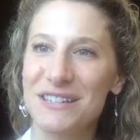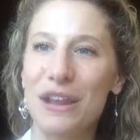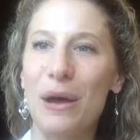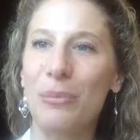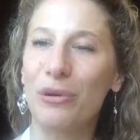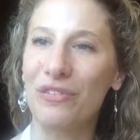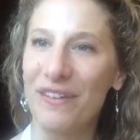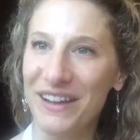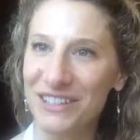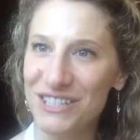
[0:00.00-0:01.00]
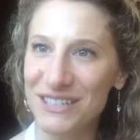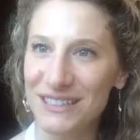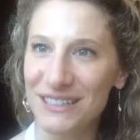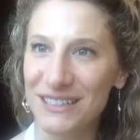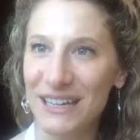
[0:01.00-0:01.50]
not
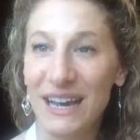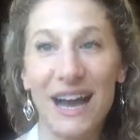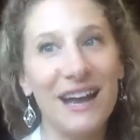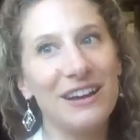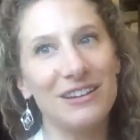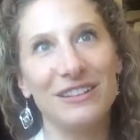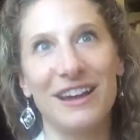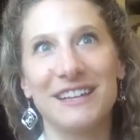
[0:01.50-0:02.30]
perfection. I hear a lot